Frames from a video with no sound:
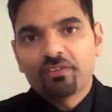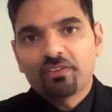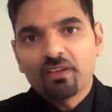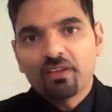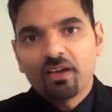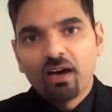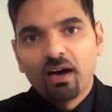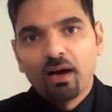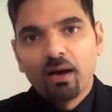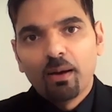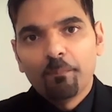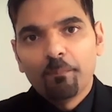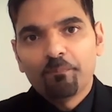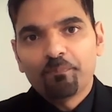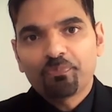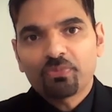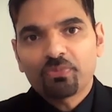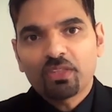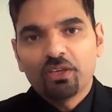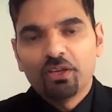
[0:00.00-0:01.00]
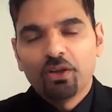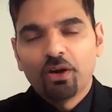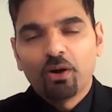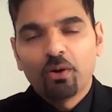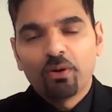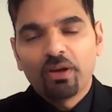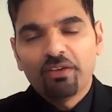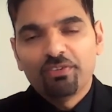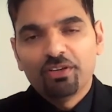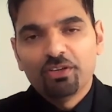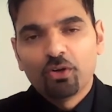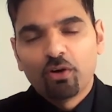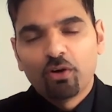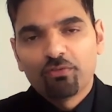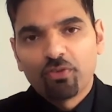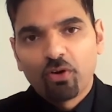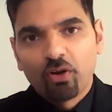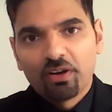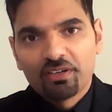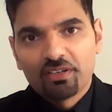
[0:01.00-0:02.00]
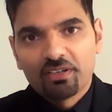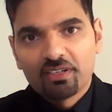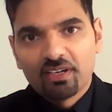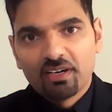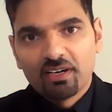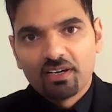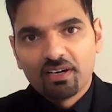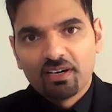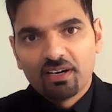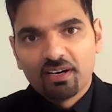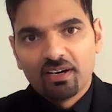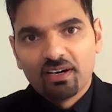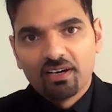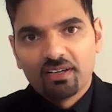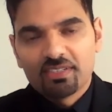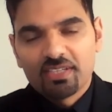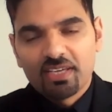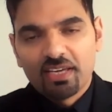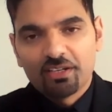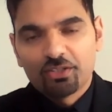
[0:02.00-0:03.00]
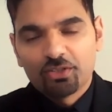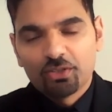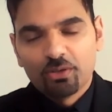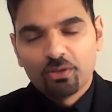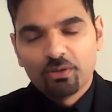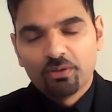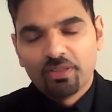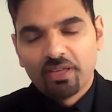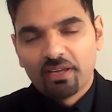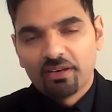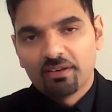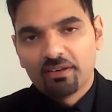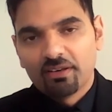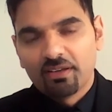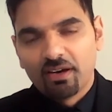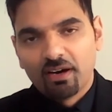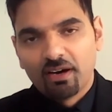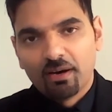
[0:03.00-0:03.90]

if you don't fall under Tier 2, then,